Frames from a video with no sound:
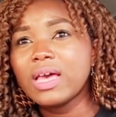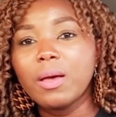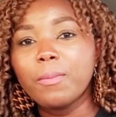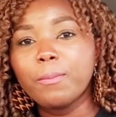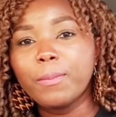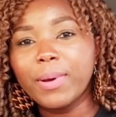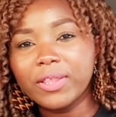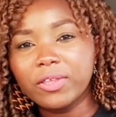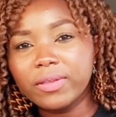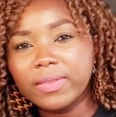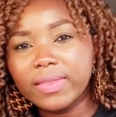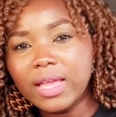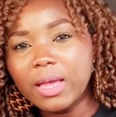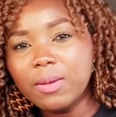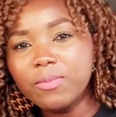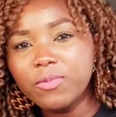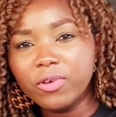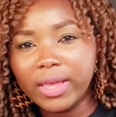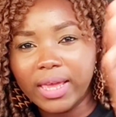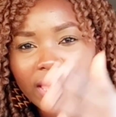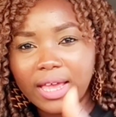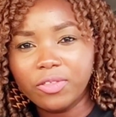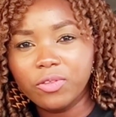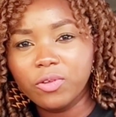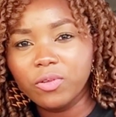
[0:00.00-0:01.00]
By the time you
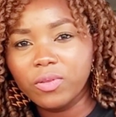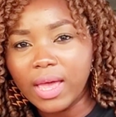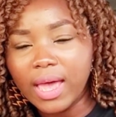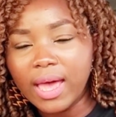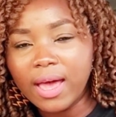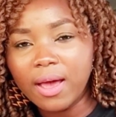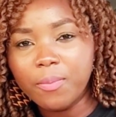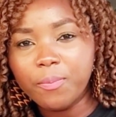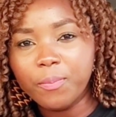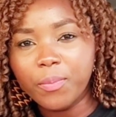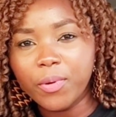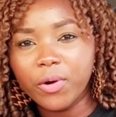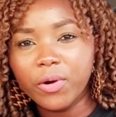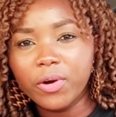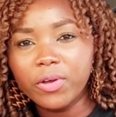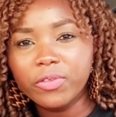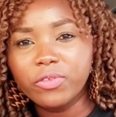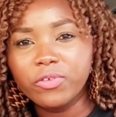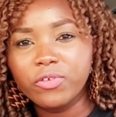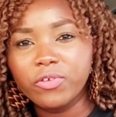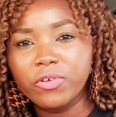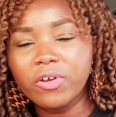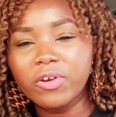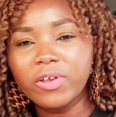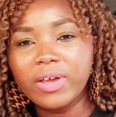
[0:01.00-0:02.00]
get to the airport,
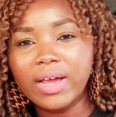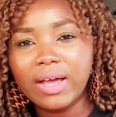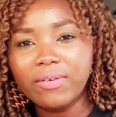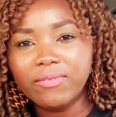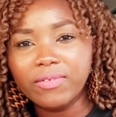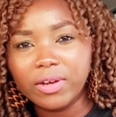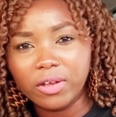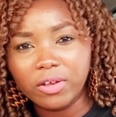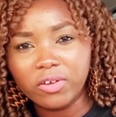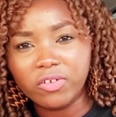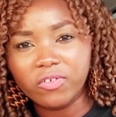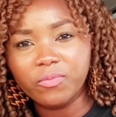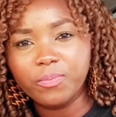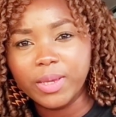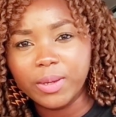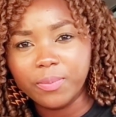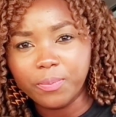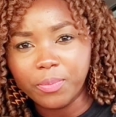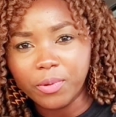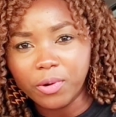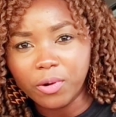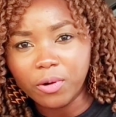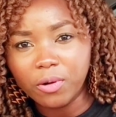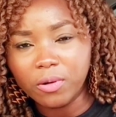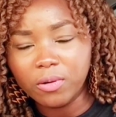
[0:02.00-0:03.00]
you're gonna have a lot of
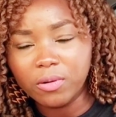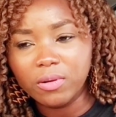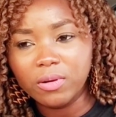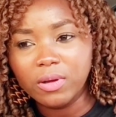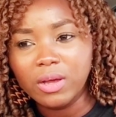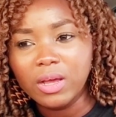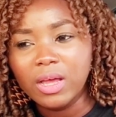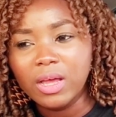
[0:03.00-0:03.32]
people